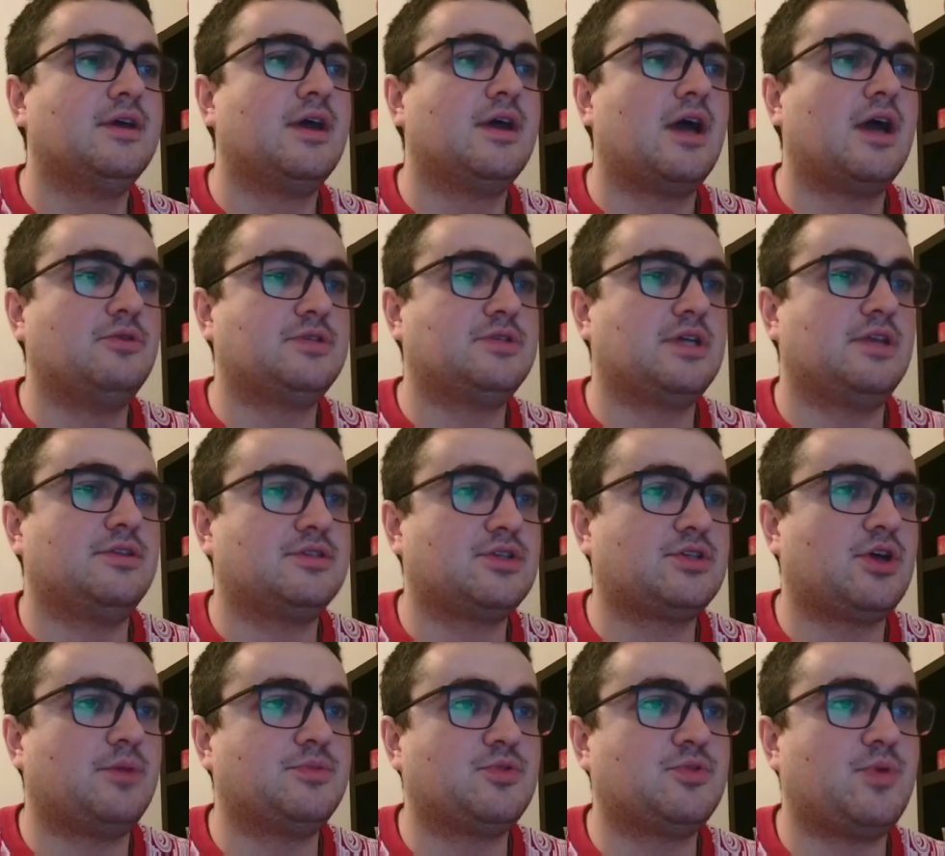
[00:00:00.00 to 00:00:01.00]
I would take the
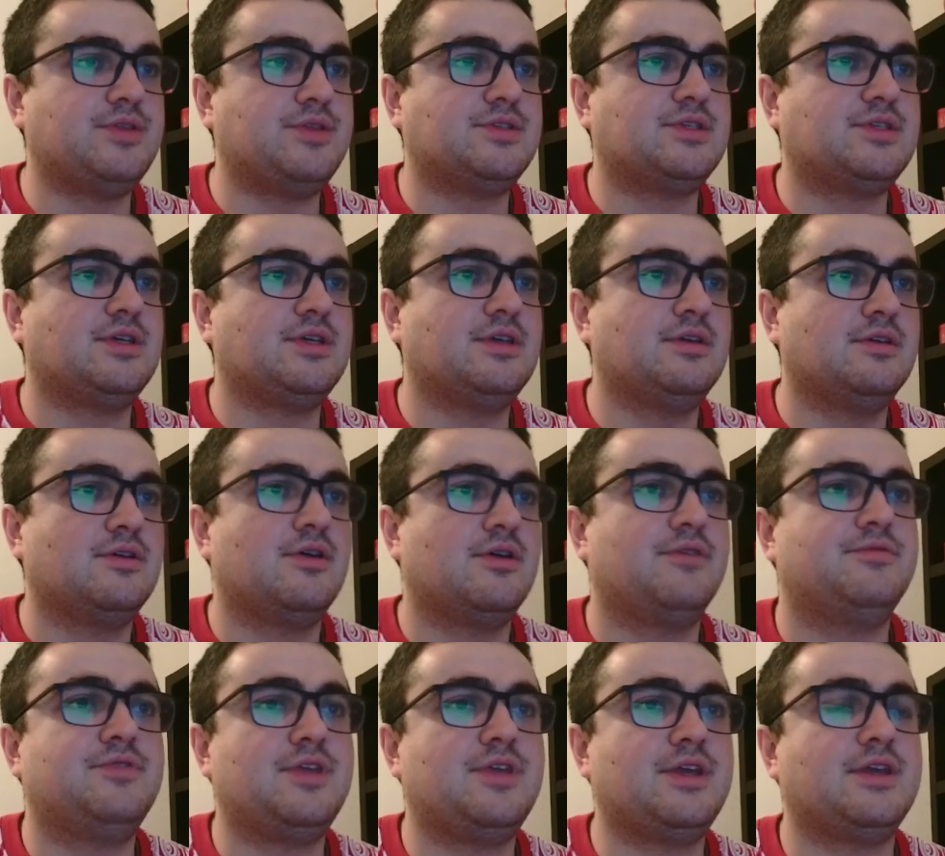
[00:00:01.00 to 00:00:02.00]
top 20
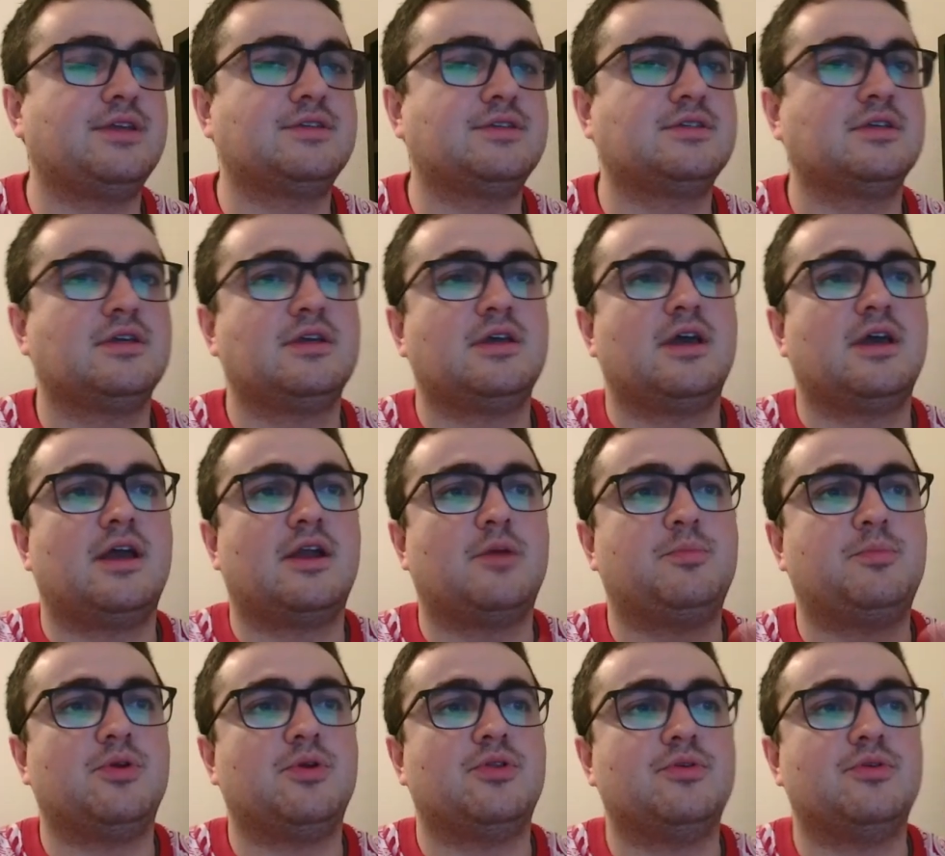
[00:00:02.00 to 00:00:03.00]
of these and I
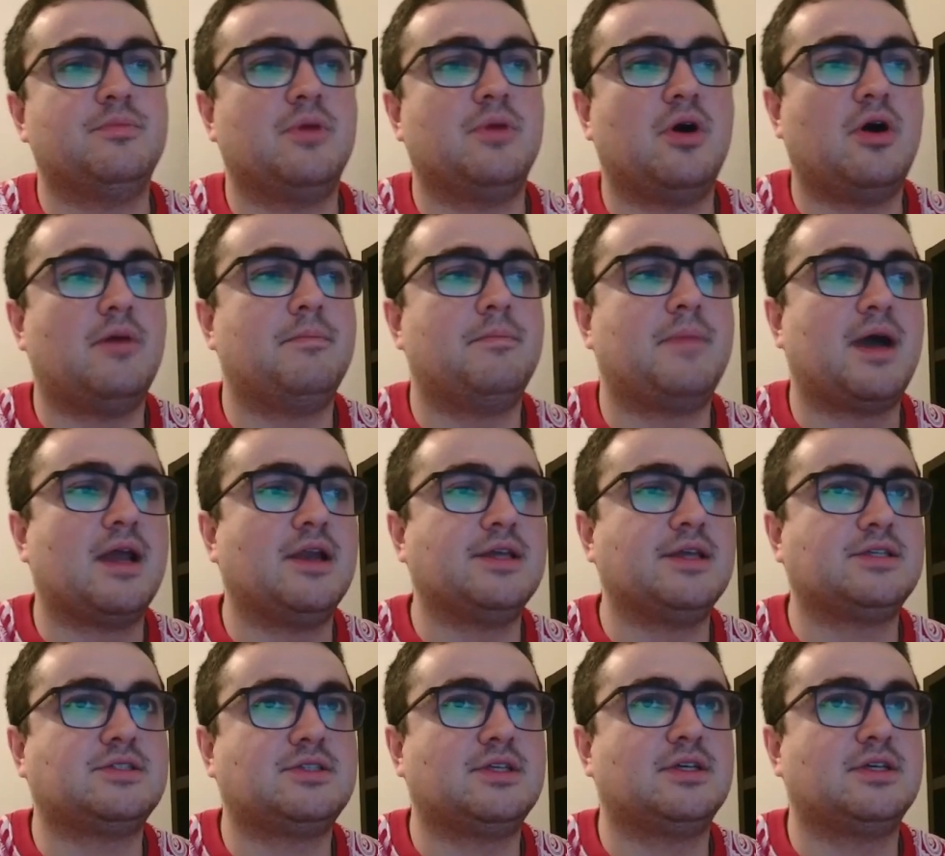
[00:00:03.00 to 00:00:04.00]
put them on my
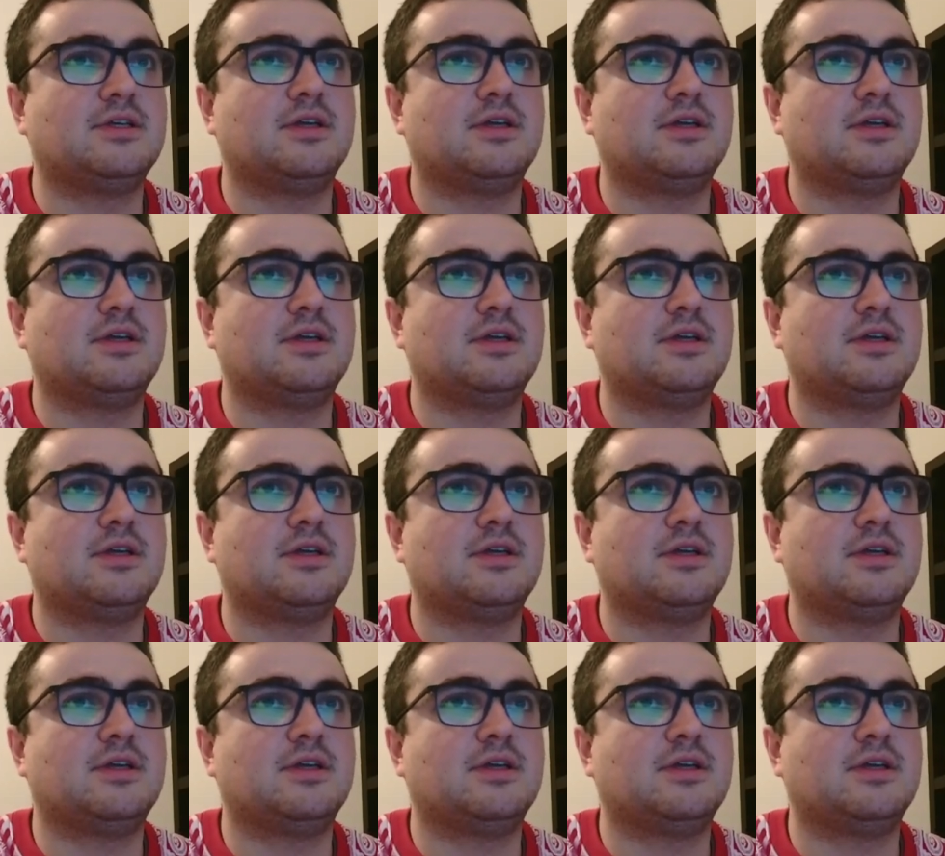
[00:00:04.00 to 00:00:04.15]
listing. I